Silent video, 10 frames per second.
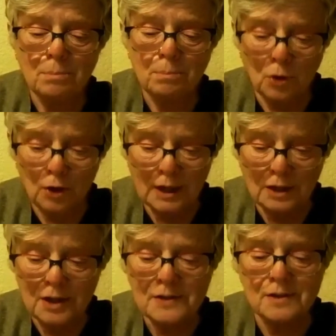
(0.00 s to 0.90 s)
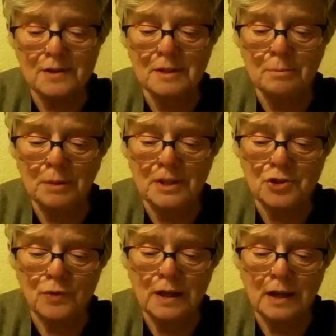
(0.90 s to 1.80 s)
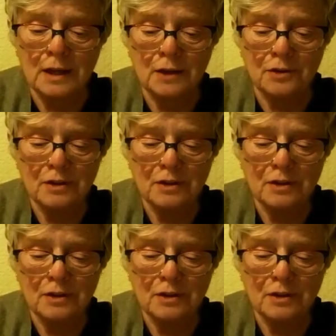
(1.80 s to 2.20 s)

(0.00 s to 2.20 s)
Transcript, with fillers: boiling deserts and blistering heat.